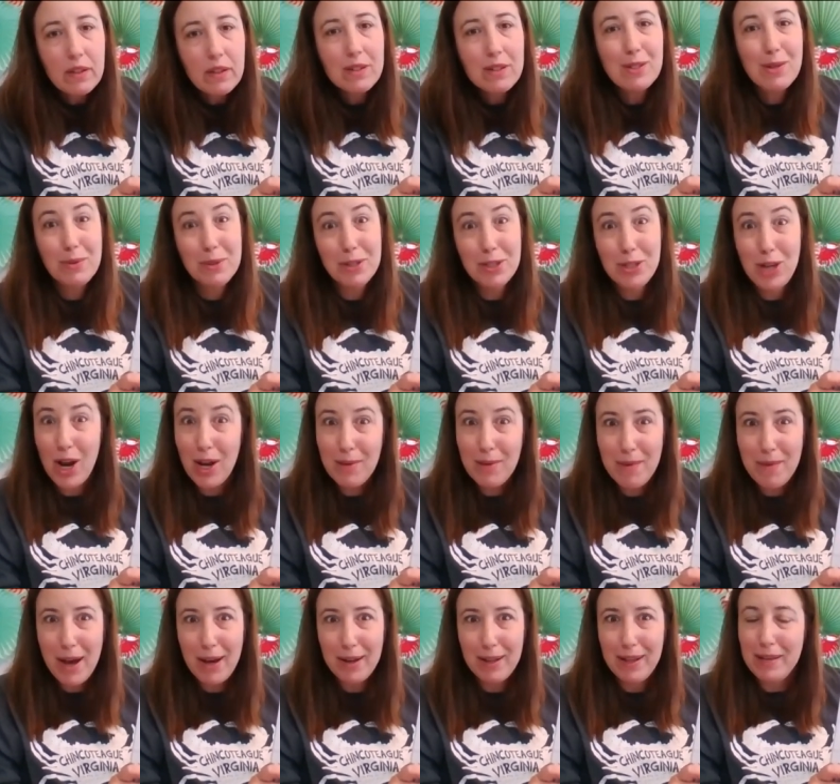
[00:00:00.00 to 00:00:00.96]
So we're
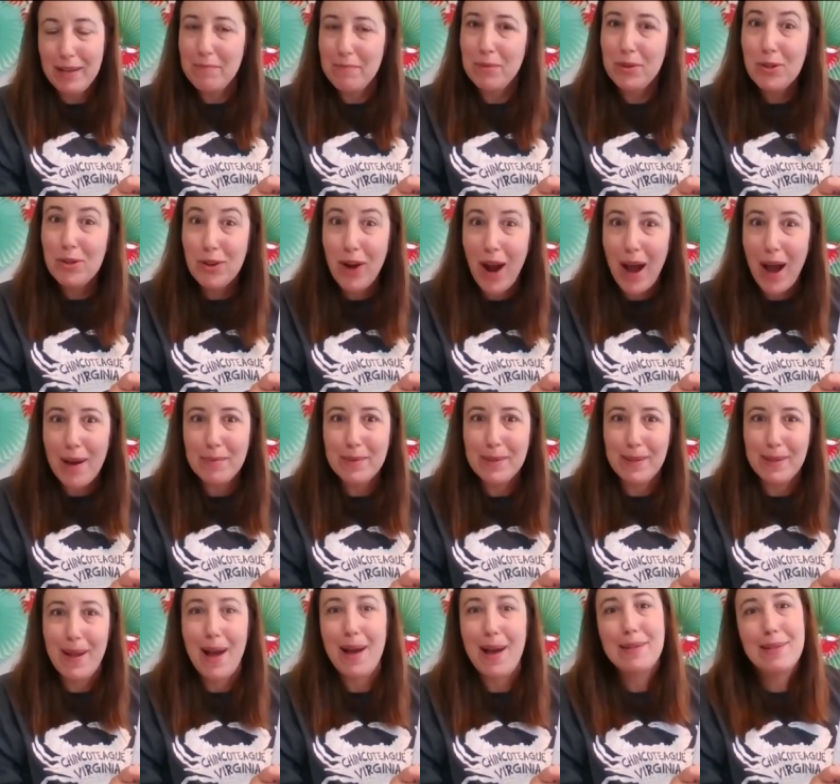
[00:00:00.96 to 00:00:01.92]
talking about like blue crabs
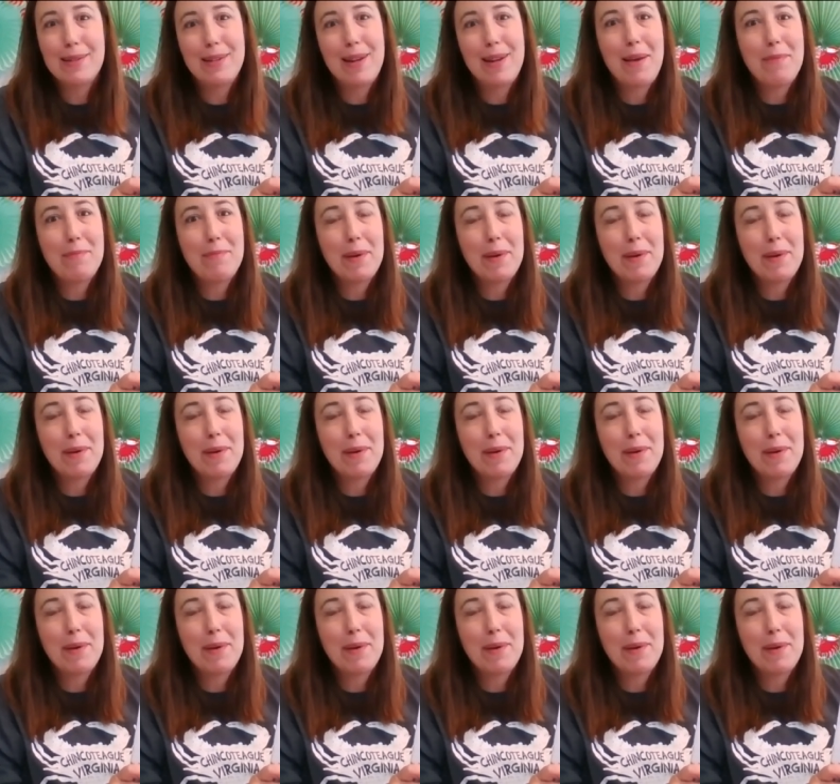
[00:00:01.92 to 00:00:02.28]
a lot today,